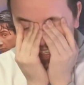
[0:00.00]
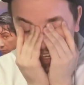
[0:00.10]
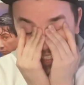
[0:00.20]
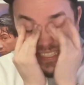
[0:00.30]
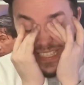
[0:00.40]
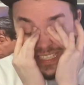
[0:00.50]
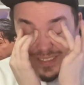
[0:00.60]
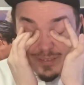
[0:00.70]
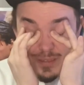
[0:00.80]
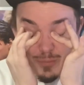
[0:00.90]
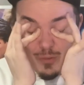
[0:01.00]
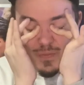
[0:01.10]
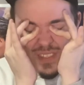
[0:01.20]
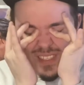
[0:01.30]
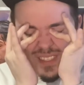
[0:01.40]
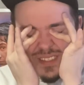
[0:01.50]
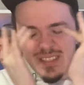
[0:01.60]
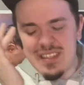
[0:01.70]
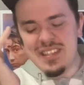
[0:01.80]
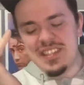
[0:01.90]
I just think the movies,
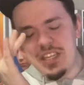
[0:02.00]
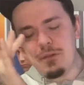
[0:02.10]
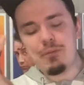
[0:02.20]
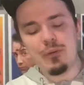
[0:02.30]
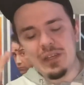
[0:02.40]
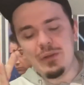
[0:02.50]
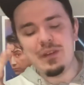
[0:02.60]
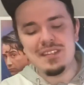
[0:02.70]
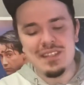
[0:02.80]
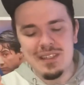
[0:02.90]
it's still pretty recent.